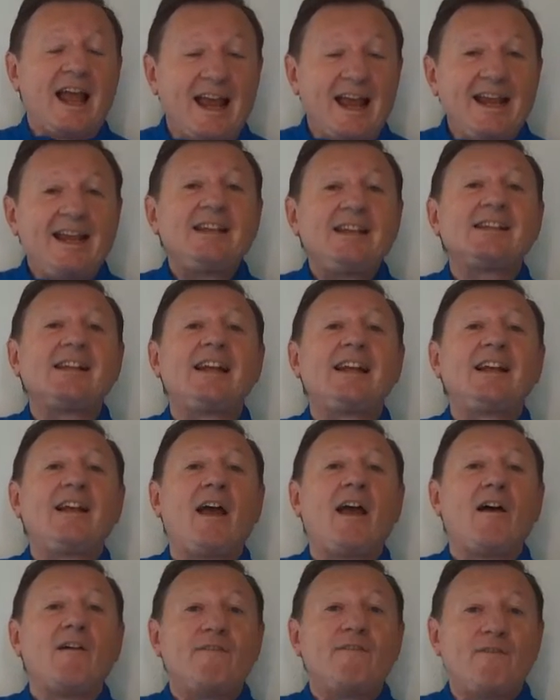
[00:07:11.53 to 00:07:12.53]
easily
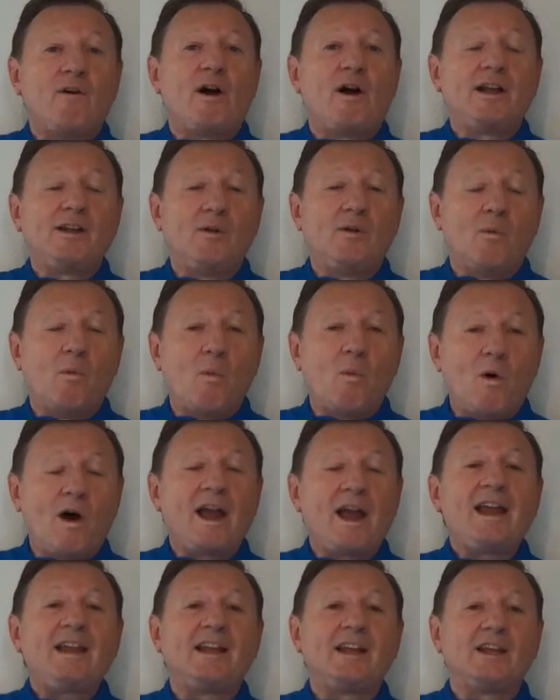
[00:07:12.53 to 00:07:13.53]
find the
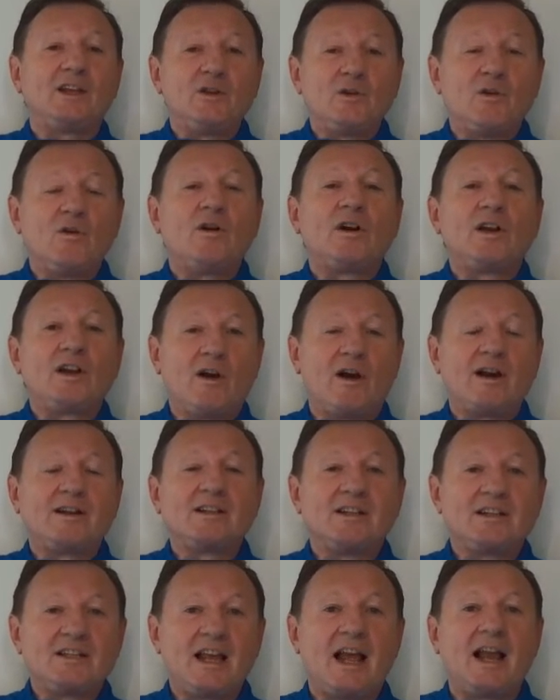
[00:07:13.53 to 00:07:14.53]
way that you're going
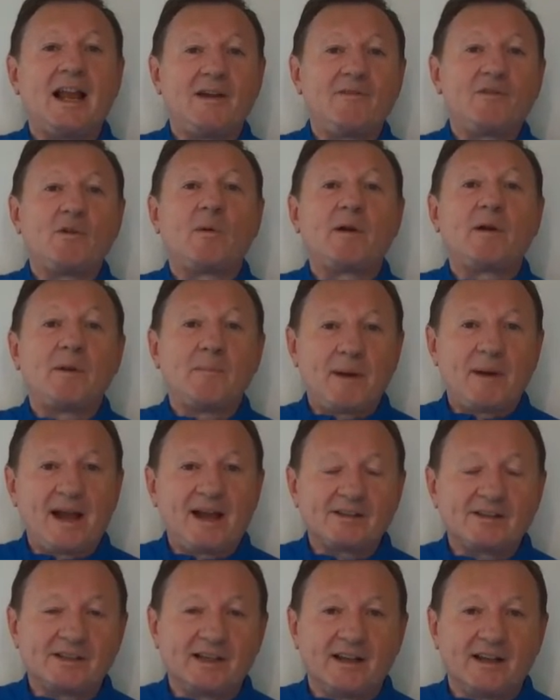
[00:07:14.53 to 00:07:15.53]
to tell everyone
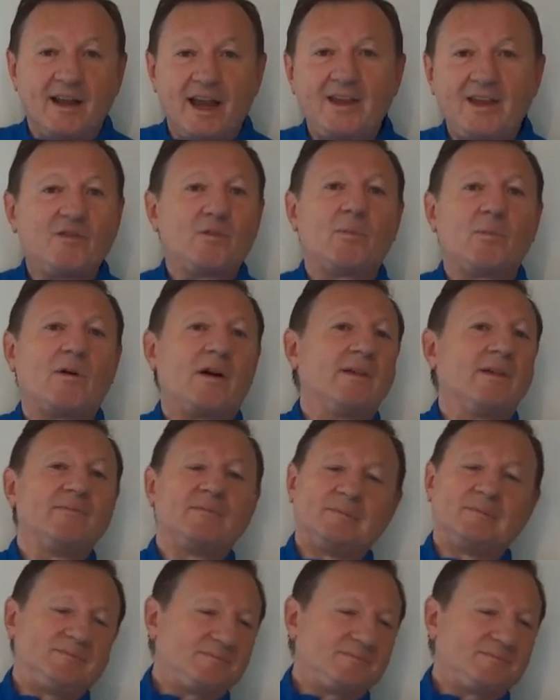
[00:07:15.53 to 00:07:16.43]
about it, either by